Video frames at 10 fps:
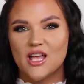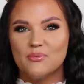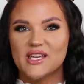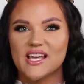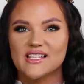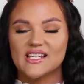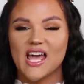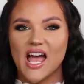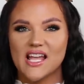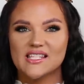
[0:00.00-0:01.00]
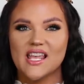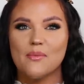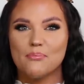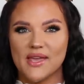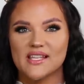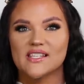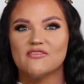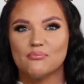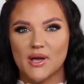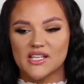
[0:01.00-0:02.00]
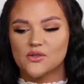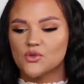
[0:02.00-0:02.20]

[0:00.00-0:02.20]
because it has that base of musk,